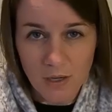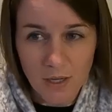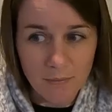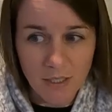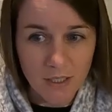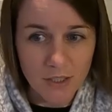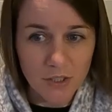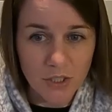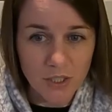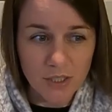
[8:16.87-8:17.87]
I mean,
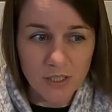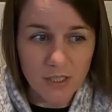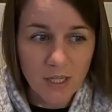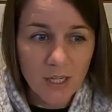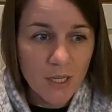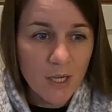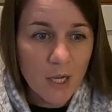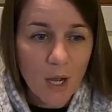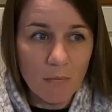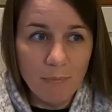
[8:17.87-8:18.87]
it's just
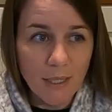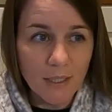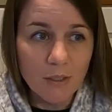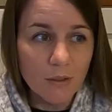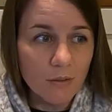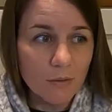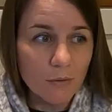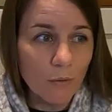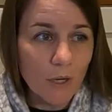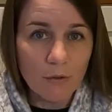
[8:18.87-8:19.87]
a big
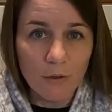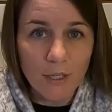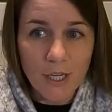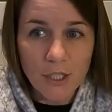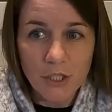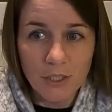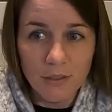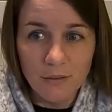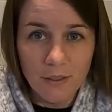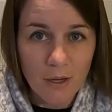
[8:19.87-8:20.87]

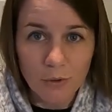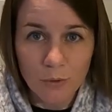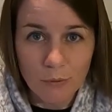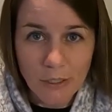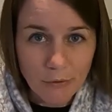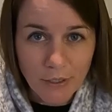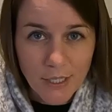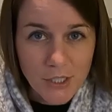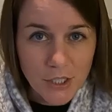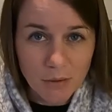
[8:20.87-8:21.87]
outdoor
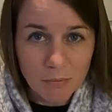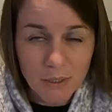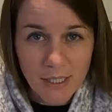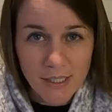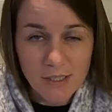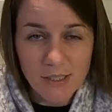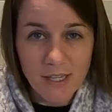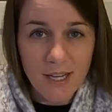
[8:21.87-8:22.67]
recreation place,